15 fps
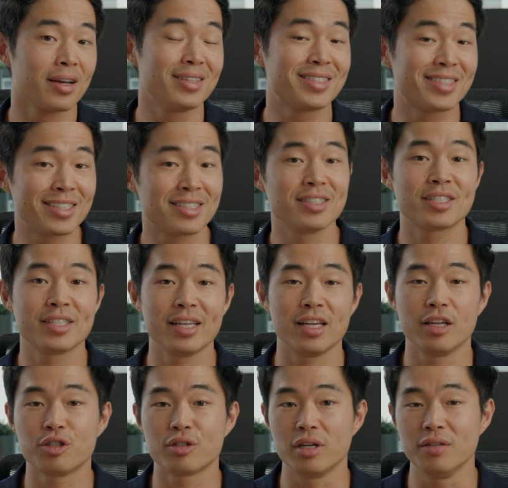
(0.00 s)
Consistency
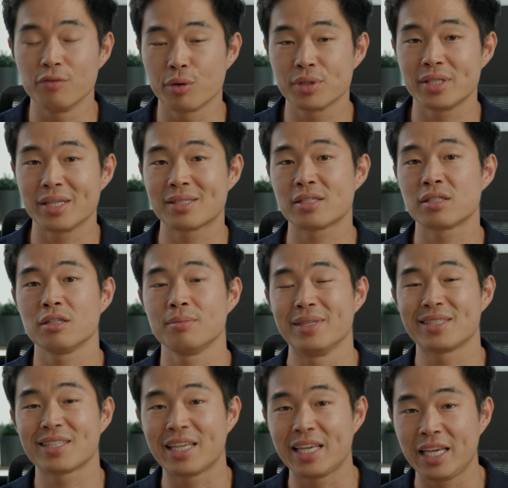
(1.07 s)
in your invoicing system
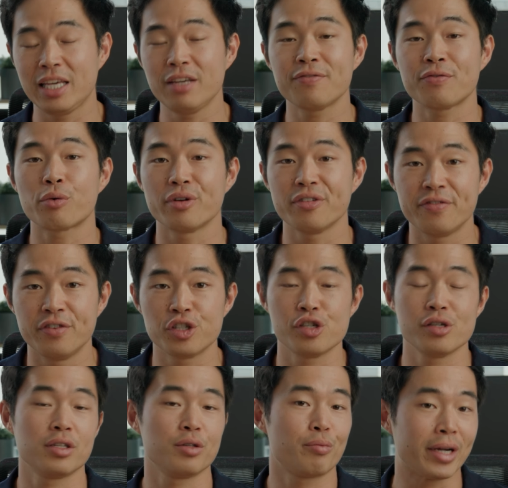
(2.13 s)
is key for
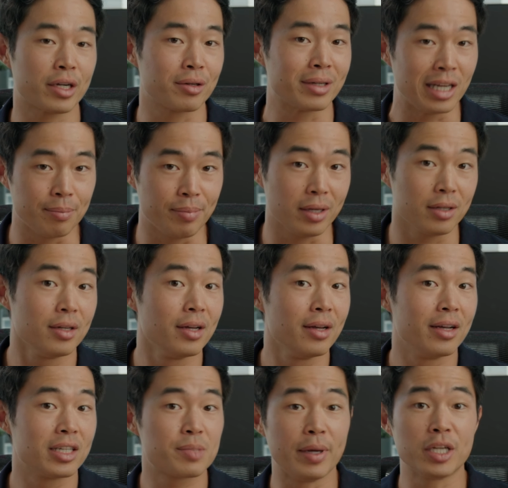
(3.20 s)
efficient record keeping,
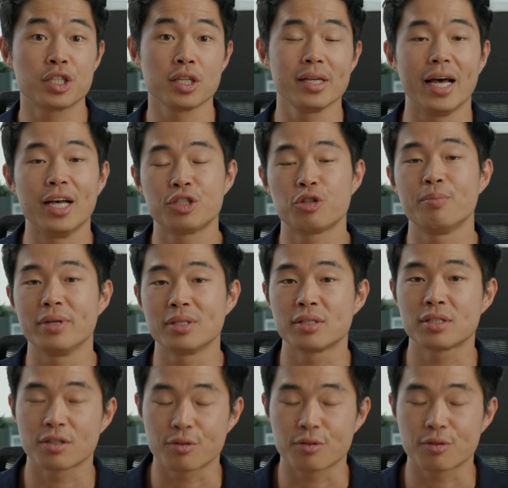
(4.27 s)
especially as your business